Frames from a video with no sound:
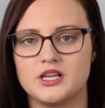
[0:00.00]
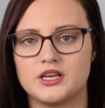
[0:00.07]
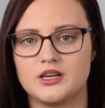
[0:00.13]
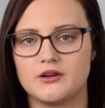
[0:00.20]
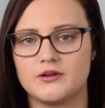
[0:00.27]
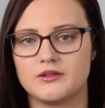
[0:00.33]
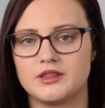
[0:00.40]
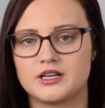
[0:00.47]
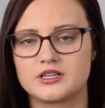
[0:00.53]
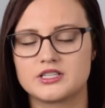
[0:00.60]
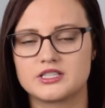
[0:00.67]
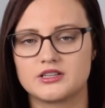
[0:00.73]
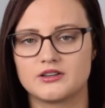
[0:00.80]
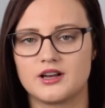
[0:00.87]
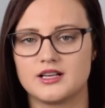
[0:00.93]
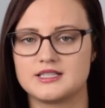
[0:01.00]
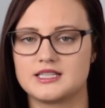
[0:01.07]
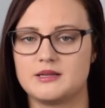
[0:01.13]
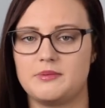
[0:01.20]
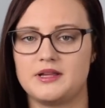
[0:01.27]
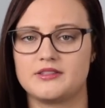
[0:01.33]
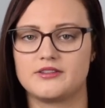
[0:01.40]
you know, they're still not
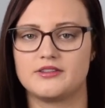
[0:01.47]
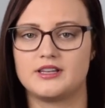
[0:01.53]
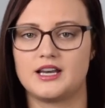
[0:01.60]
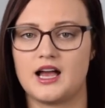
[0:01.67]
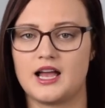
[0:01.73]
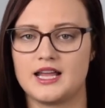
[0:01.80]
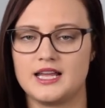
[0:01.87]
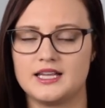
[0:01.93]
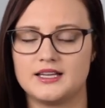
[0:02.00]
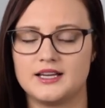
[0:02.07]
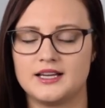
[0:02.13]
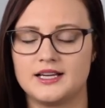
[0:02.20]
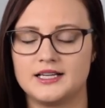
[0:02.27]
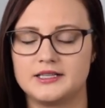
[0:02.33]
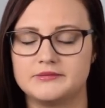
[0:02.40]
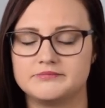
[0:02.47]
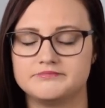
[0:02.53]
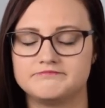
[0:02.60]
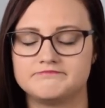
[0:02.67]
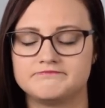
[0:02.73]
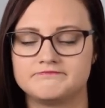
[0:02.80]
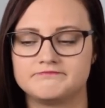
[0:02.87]
sleeping through the night,
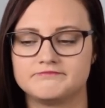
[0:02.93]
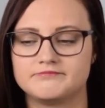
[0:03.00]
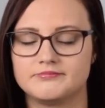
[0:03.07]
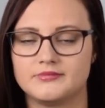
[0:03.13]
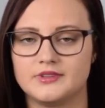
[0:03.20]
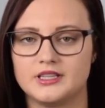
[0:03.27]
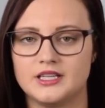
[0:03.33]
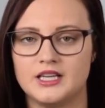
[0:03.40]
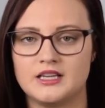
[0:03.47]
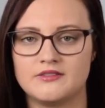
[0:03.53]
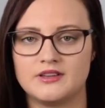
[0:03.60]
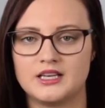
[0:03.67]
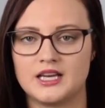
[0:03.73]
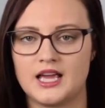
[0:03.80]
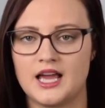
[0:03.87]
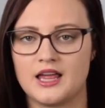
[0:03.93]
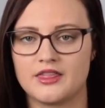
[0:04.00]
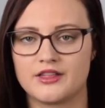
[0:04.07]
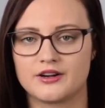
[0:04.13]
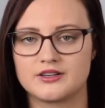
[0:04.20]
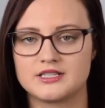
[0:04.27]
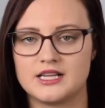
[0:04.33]
even at
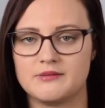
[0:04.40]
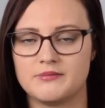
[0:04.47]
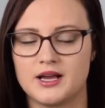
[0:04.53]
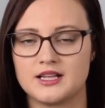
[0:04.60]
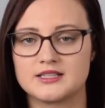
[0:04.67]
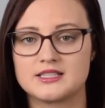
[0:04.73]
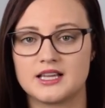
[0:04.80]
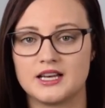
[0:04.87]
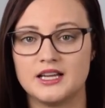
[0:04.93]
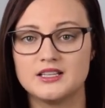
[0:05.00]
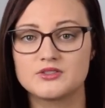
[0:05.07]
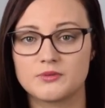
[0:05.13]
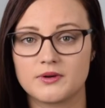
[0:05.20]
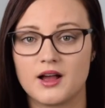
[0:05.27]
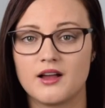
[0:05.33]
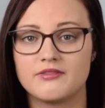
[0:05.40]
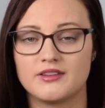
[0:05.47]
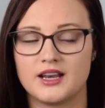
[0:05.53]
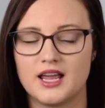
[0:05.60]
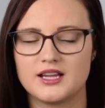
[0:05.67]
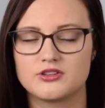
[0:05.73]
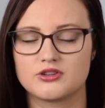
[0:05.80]
13 months, and it's rough,
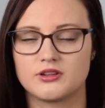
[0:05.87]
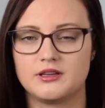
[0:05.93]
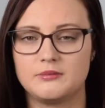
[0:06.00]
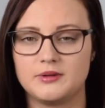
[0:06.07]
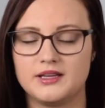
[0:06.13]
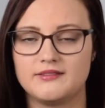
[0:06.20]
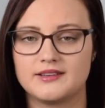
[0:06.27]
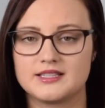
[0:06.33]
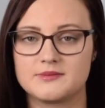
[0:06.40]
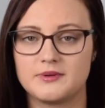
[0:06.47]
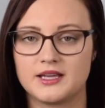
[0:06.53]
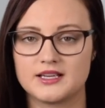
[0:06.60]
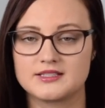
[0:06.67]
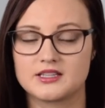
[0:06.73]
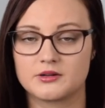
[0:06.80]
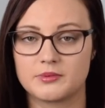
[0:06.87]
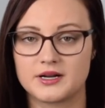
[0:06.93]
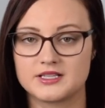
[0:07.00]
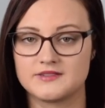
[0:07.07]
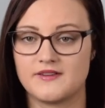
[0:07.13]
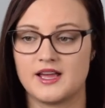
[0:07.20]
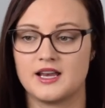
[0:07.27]
and I truly believe it's because they're
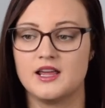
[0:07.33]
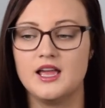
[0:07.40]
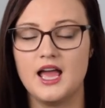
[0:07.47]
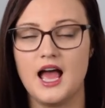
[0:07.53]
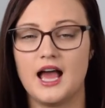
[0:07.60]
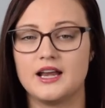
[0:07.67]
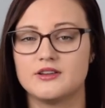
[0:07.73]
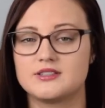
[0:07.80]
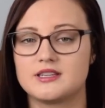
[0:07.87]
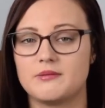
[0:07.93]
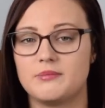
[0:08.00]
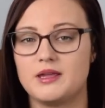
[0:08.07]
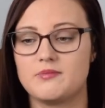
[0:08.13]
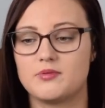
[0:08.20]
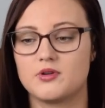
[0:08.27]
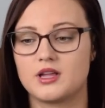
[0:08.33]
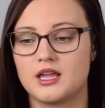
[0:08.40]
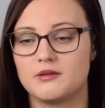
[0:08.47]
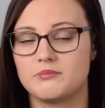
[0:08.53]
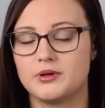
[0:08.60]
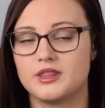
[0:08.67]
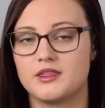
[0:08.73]
breastfed. I know some people
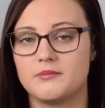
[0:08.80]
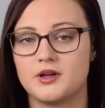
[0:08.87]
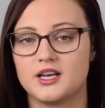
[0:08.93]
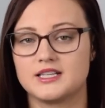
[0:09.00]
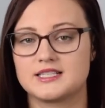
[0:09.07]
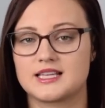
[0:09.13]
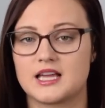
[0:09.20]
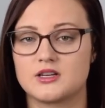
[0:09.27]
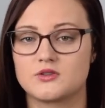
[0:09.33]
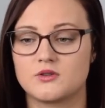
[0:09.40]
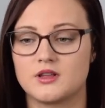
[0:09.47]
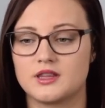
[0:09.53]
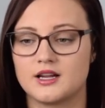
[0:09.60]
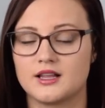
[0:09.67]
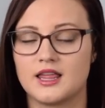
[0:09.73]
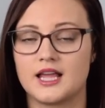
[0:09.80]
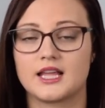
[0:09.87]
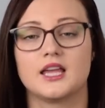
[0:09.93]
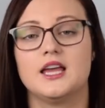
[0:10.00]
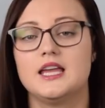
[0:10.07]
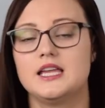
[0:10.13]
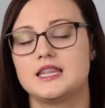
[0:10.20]
can put them on a schedule and they're
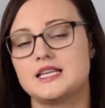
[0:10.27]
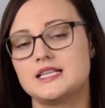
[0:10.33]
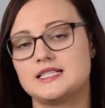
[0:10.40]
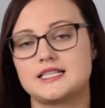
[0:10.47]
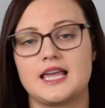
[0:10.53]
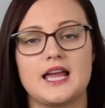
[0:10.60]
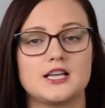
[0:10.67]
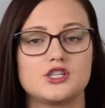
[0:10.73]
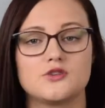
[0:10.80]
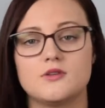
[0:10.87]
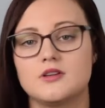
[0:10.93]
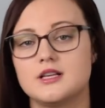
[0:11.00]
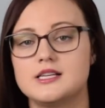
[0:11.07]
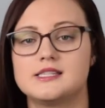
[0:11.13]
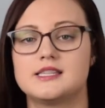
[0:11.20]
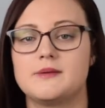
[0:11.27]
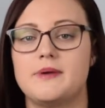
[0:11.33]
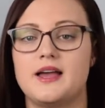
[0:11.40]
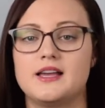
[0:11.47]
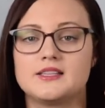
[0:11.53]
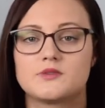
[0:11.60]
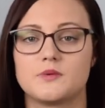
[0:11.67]
like, the schedule is the
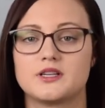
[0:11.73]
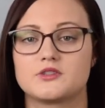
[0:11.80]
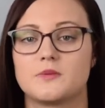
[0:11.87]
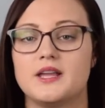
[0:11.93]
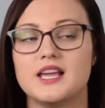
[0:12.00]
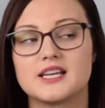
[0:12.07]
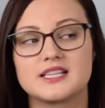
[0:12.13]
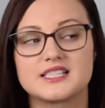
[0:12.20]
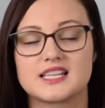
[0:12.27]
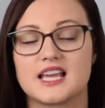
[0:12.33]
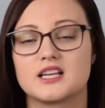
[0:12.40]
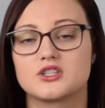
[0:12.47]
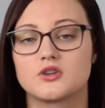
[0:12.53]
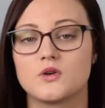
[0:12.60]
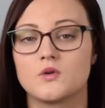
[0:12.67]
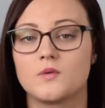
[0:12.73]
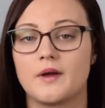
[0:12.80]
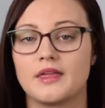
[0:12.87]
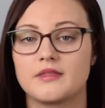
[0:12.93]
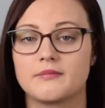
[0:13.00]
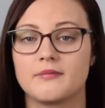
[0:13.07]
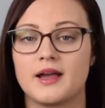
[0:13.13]
best, which we had a schedule
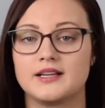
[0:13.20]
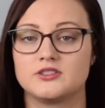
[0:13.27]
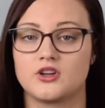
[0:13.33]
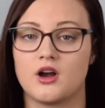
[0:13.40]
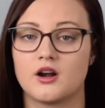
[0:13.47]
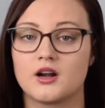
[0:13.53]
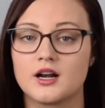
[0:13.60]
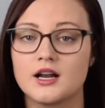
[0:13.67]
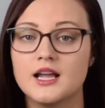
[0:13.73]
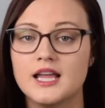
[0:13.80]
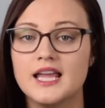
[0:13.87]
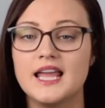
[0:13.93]
with my daughter.